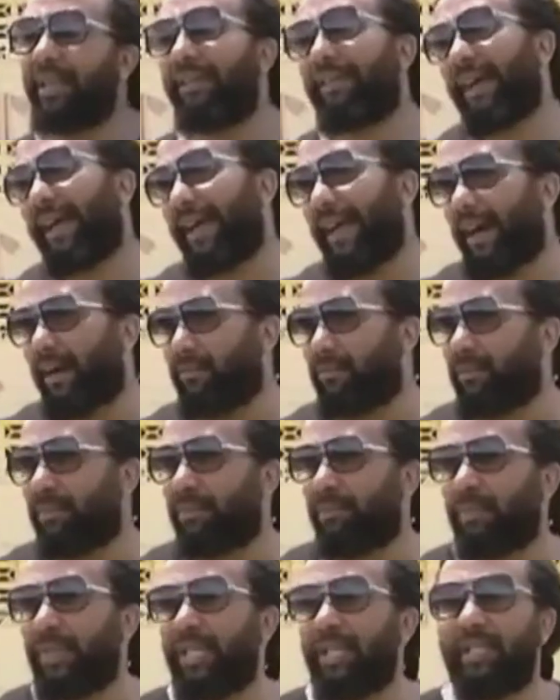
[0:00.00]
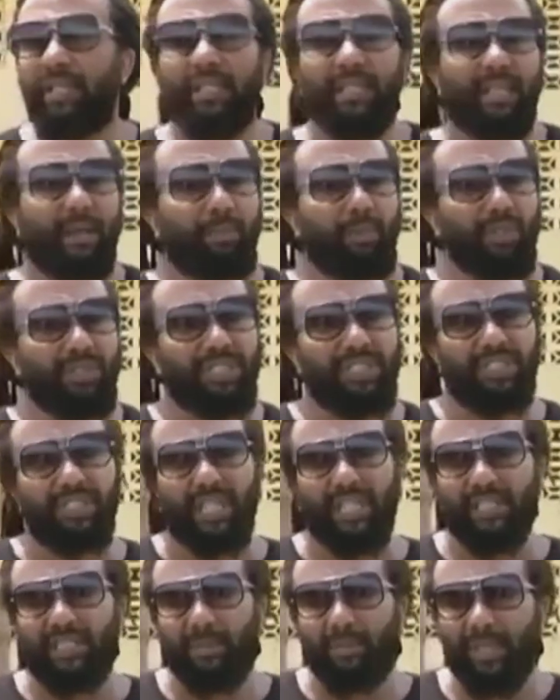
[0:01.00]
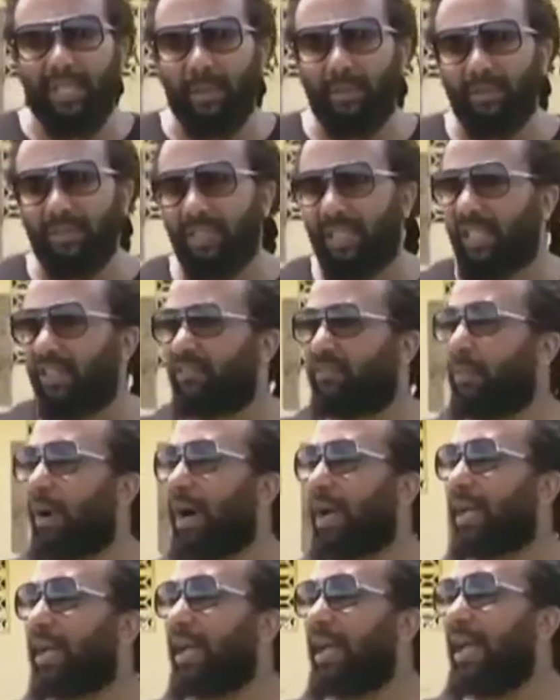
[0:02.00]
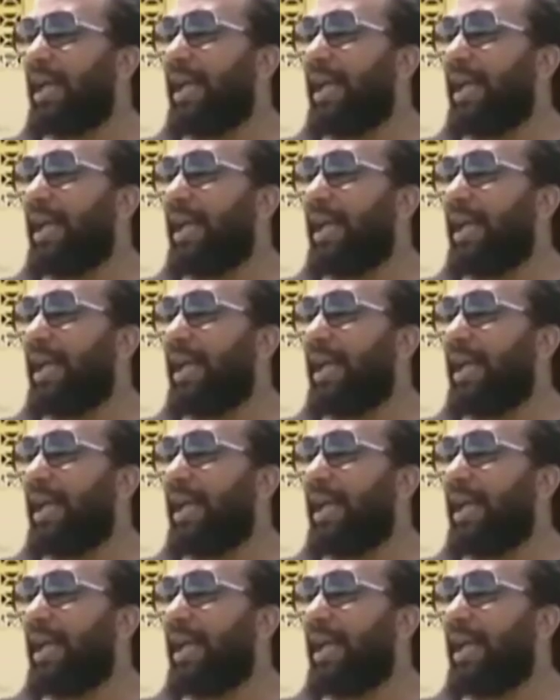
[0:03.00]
Here I am being in a position to be able to give back.